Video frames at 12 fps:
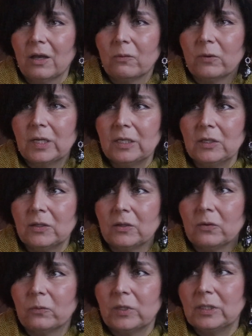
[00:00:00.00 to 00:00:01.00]

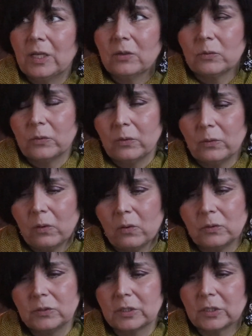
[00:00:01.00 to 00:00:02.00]
when they grew
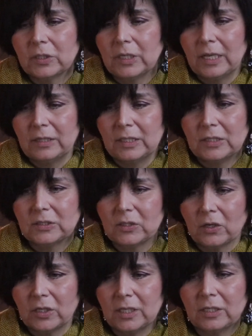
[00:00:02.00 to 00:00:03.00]
older and they
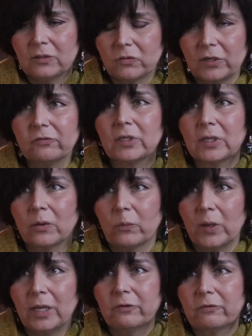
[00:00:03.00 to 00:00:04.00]
started drifting
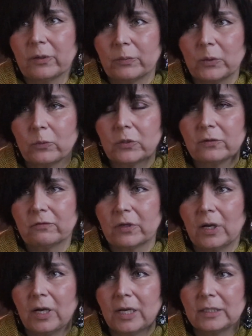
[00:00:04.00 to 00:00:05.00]
away from the Word of
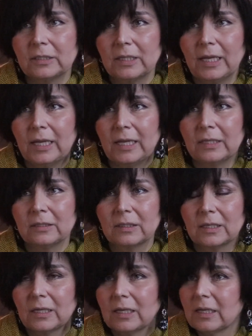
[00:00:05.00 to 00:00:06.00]
God. And
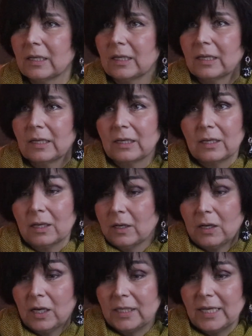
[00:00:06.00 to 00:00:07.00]

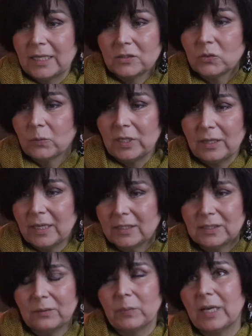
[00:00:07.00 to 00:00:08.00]
God had so many
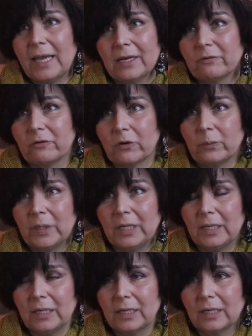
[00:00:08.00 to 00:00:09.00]
things in plan for
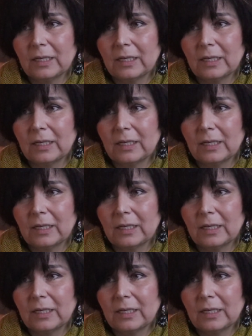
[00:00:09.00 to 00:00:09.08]
me.